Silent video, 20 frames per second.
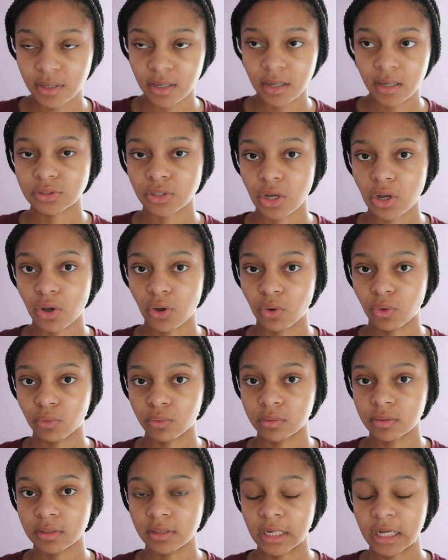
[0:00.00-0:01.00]
so
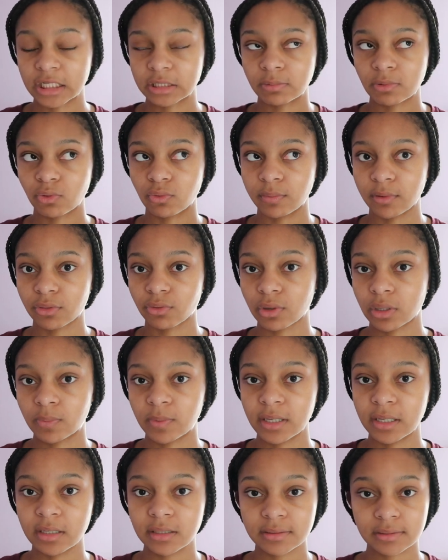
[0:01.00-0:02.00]
next week will be three
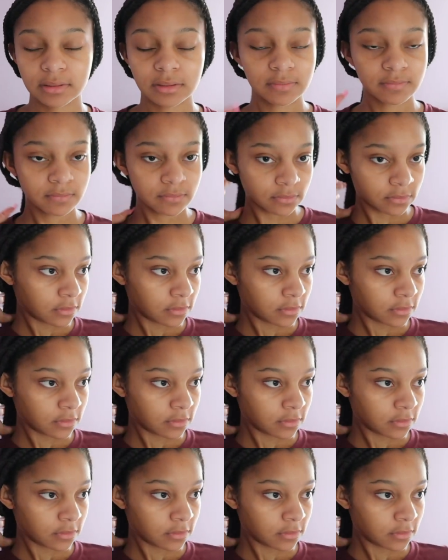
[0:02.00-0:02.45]
weeks